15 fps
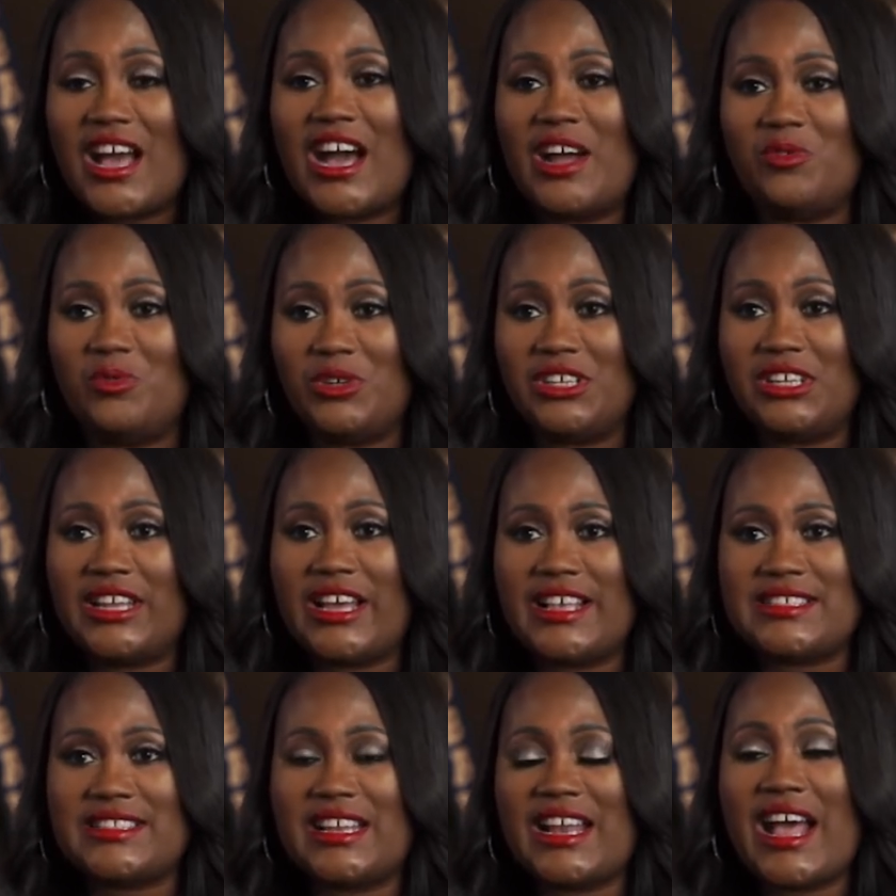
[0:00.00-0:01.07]
I
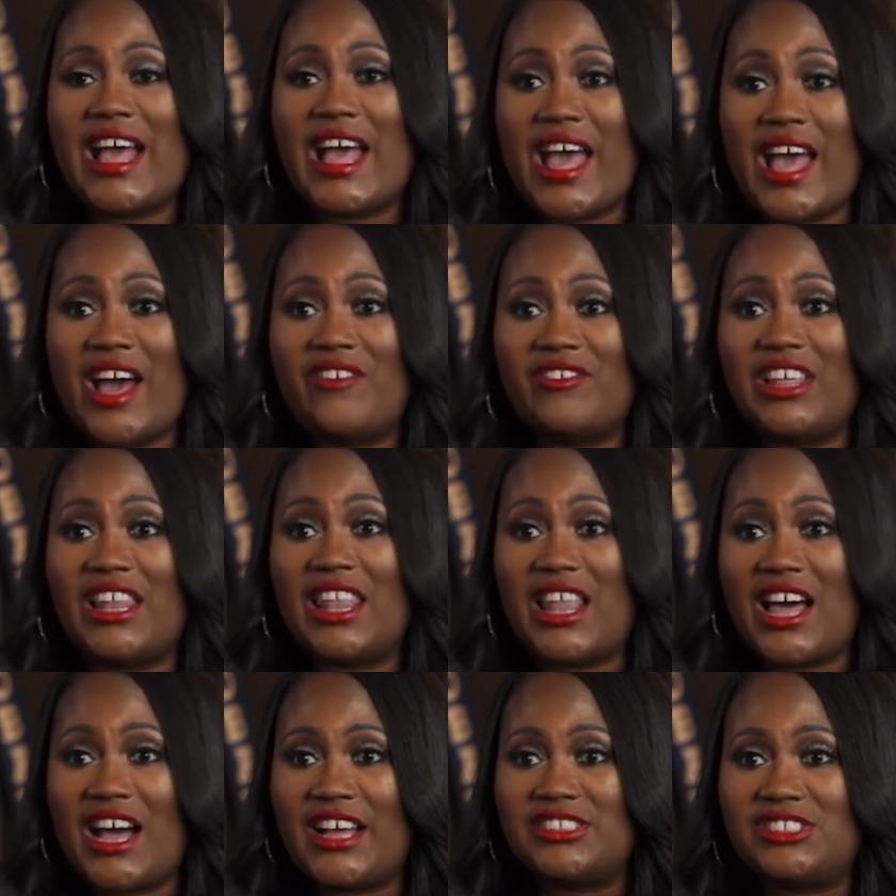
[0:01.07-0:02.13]
realized that I have a
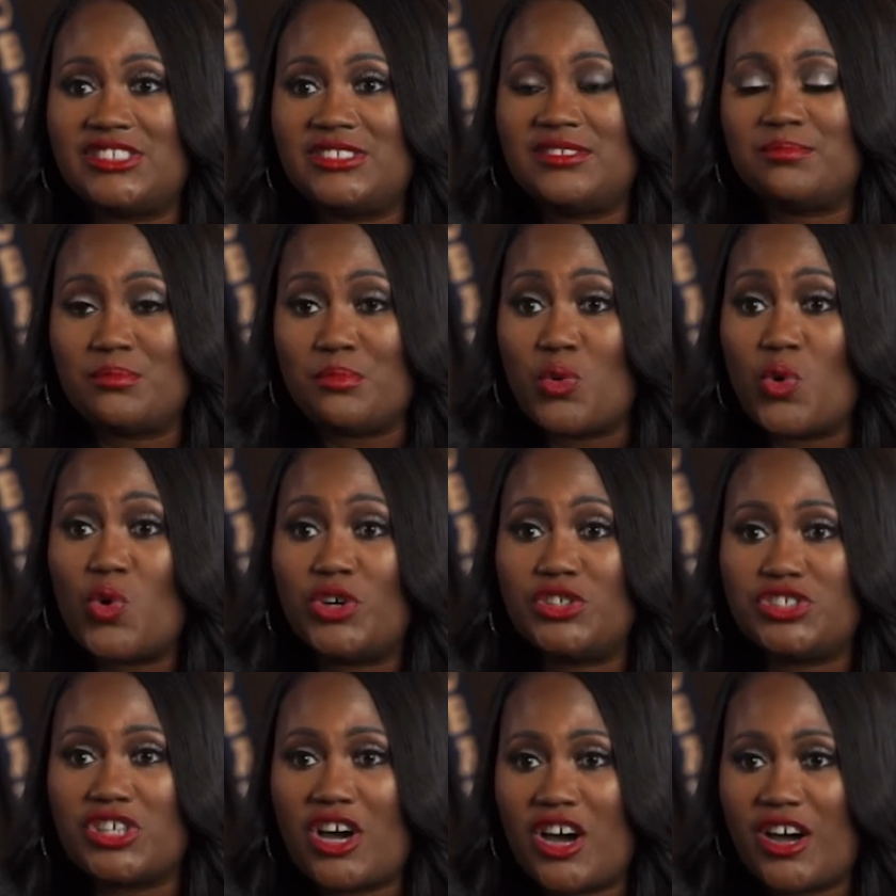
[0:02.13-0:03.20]
lot more
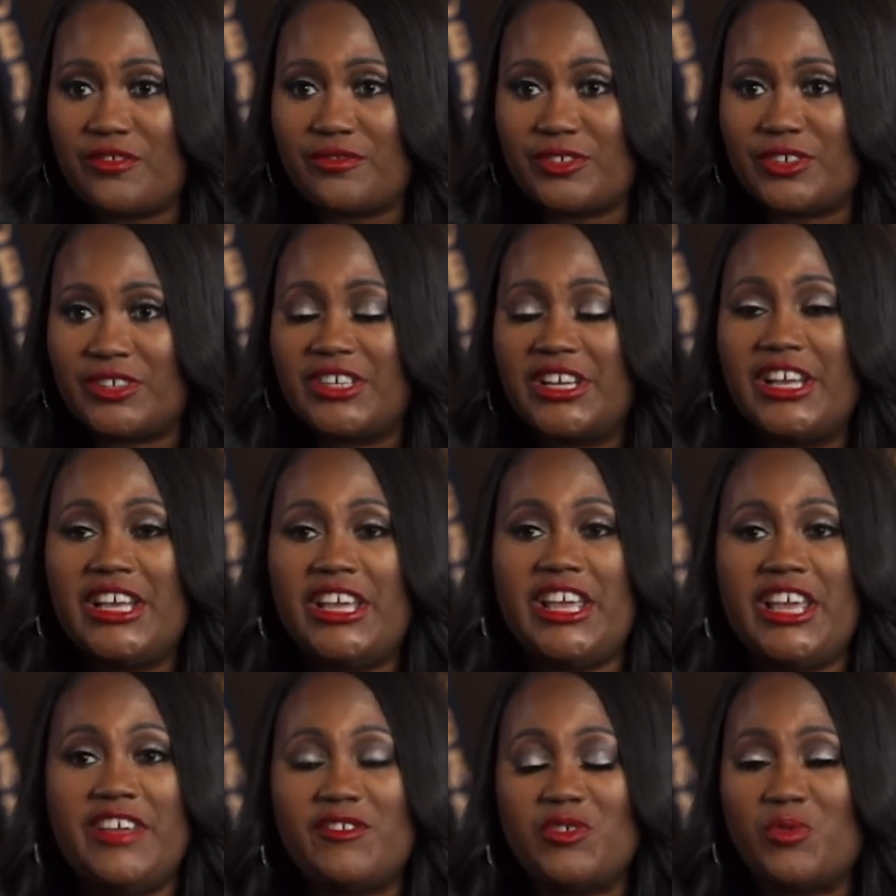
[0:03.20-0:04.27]
to offer,
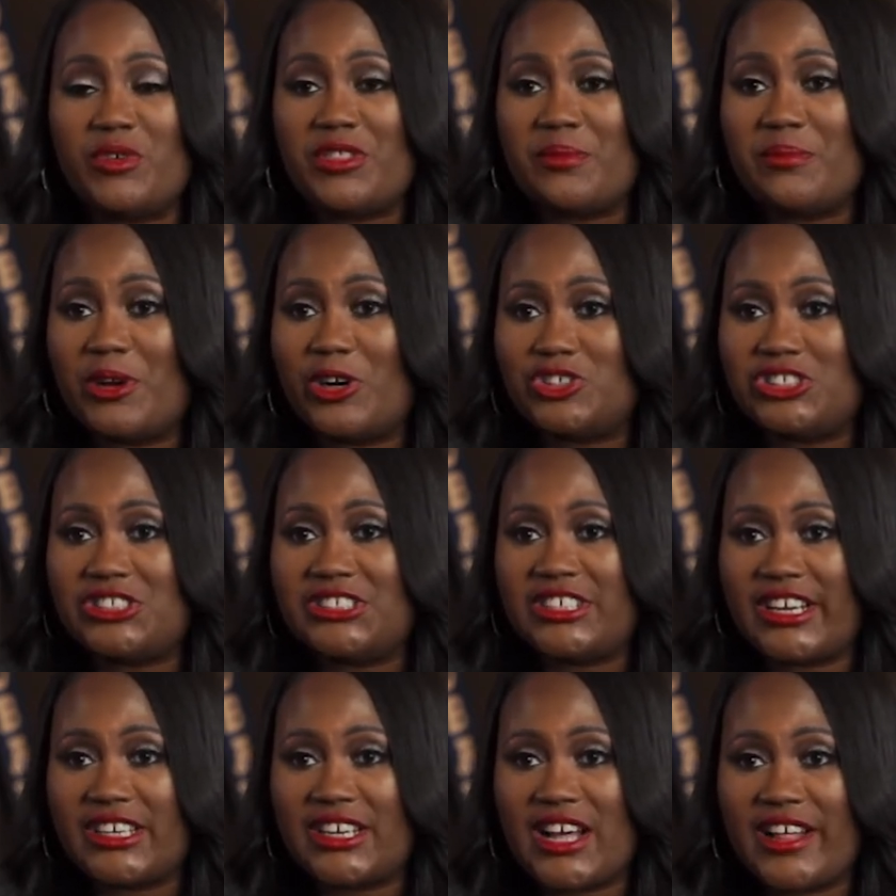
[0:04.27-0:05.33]
even with emerging
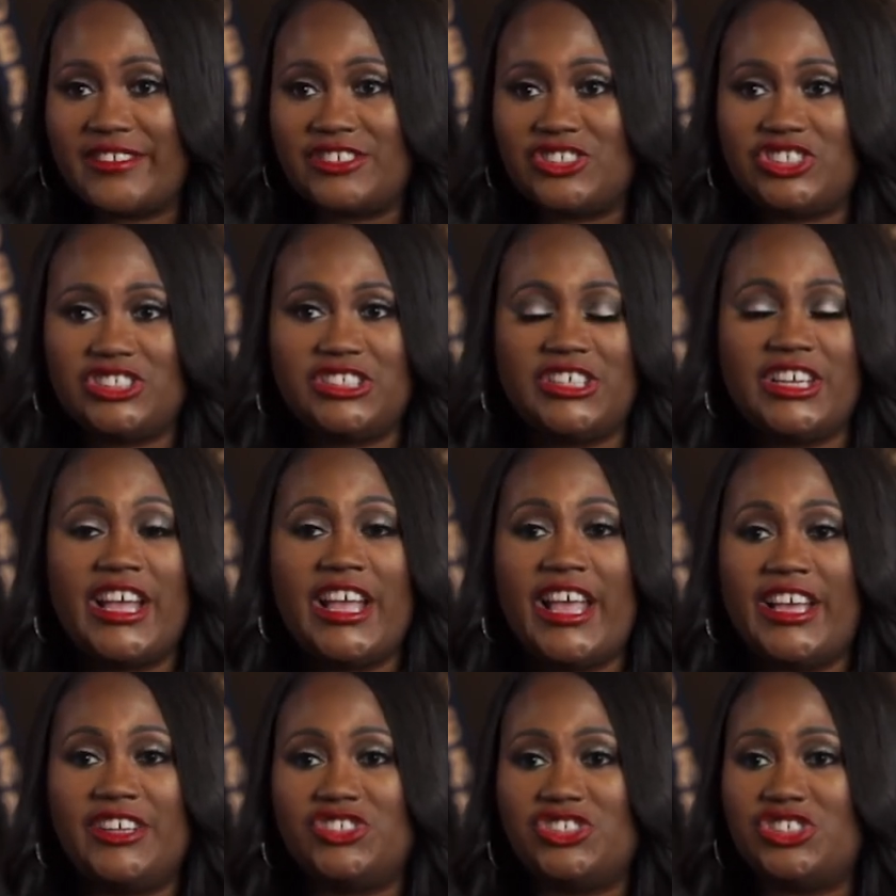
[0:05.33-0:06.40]
technology
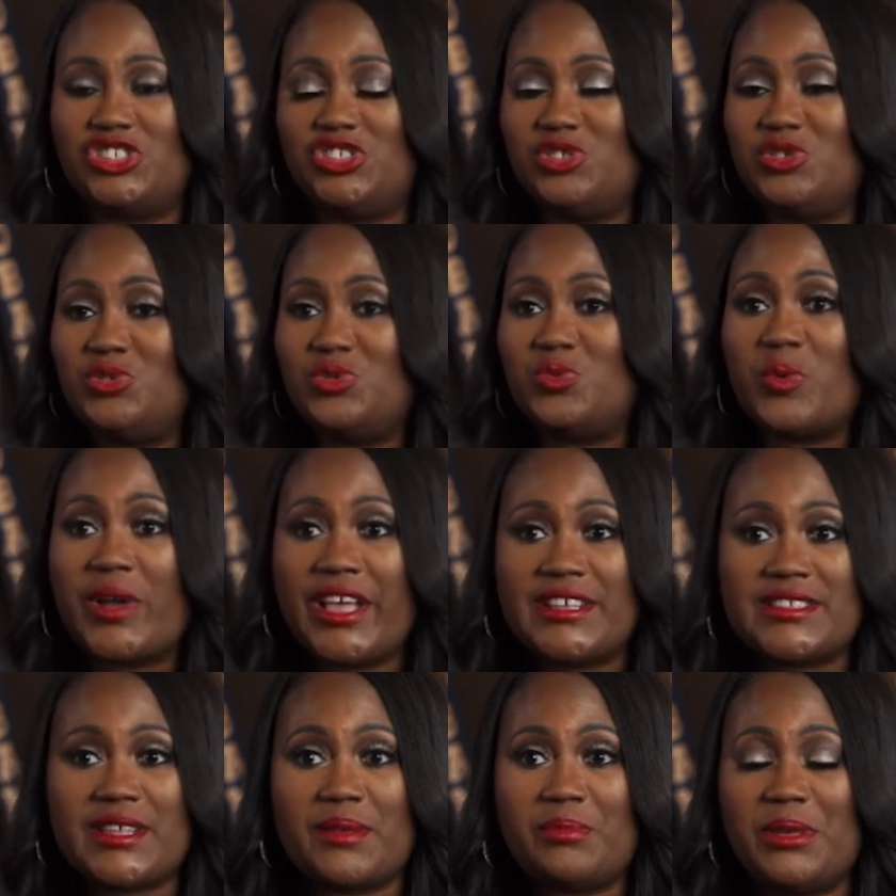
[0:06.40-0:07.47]
and just new
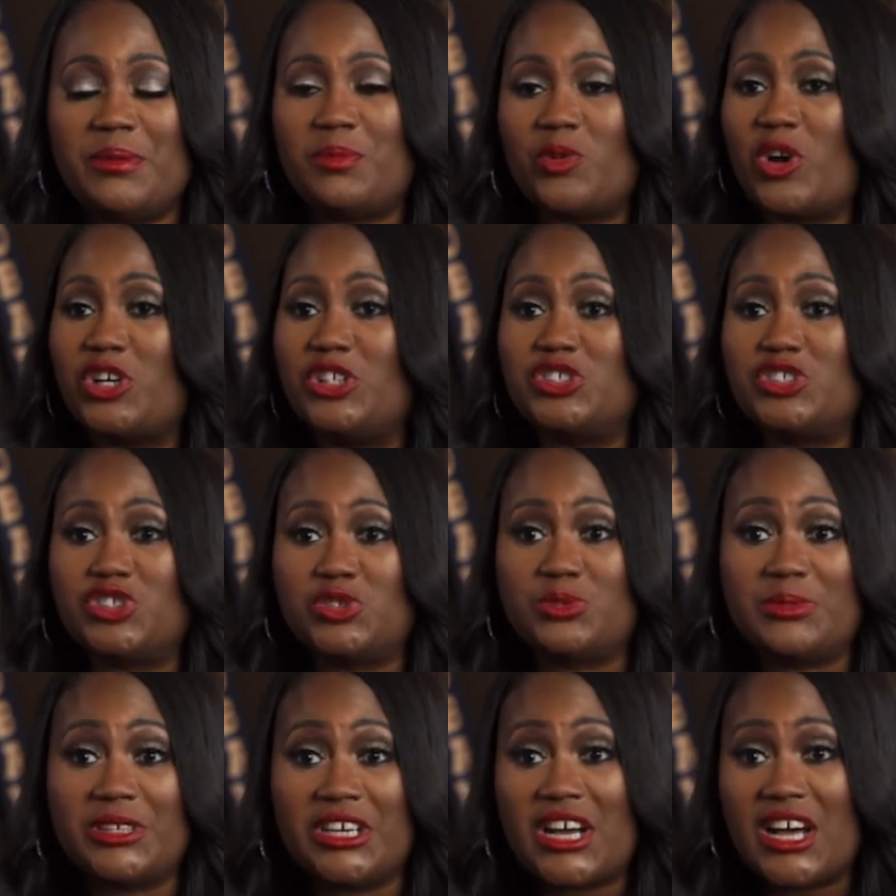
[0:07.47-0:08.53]
ways that people are
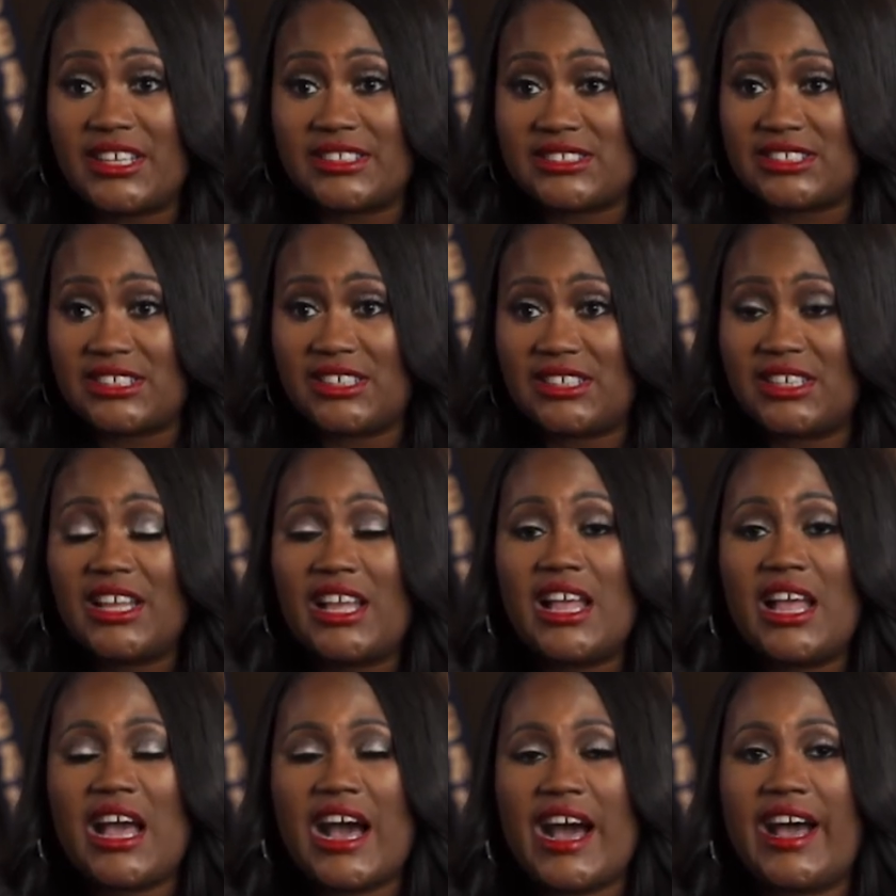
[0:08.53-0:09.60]
consuming content.
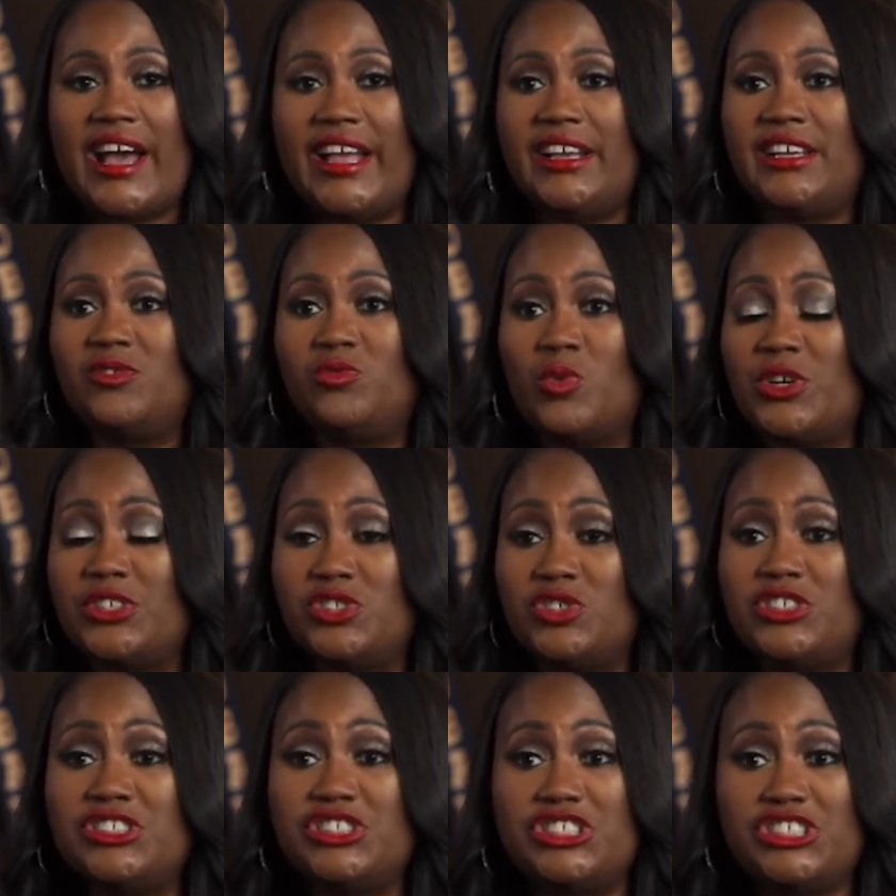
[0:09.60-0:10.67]
I want to
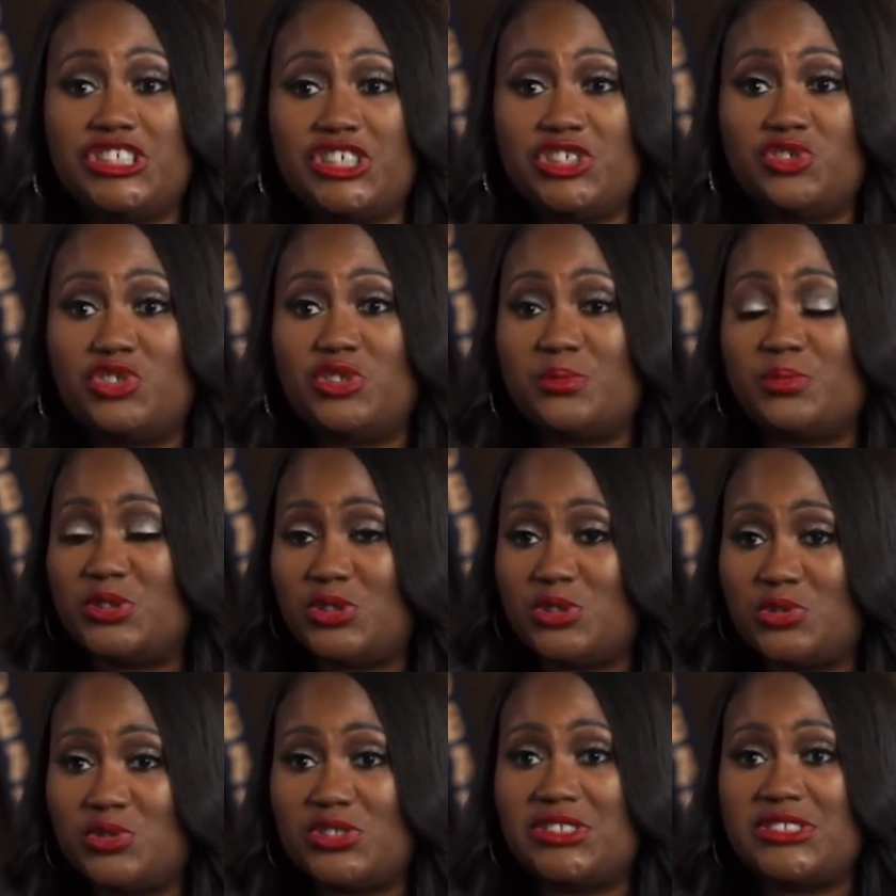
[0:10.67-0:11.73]
continue to
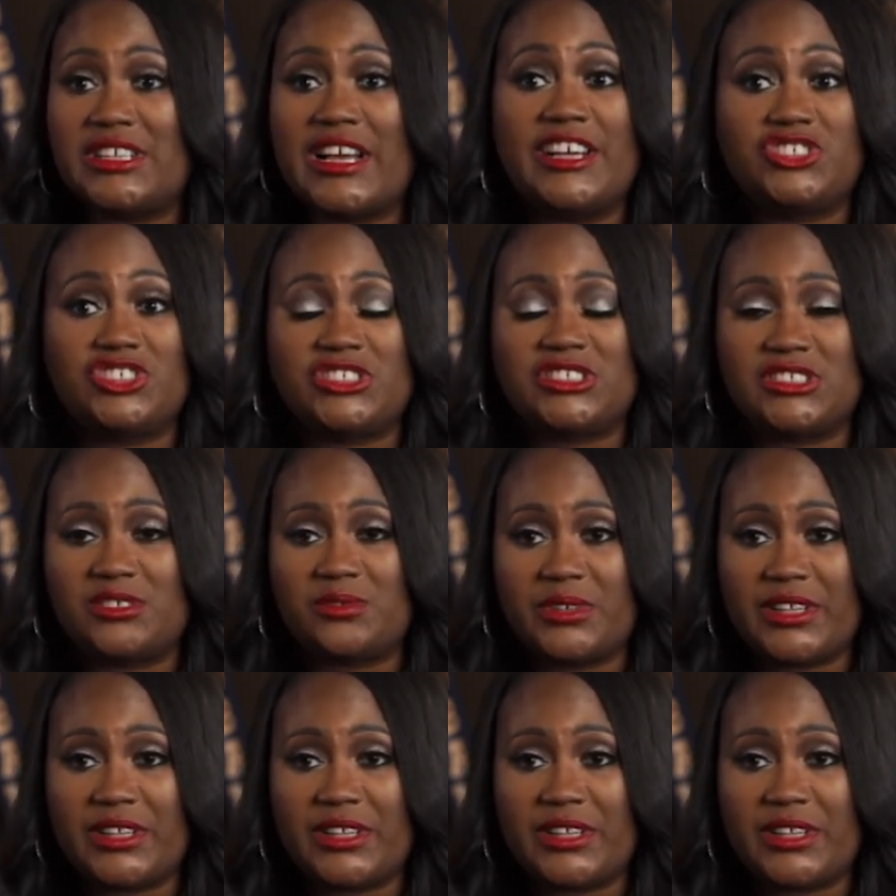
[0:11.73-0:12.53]
produce, not just in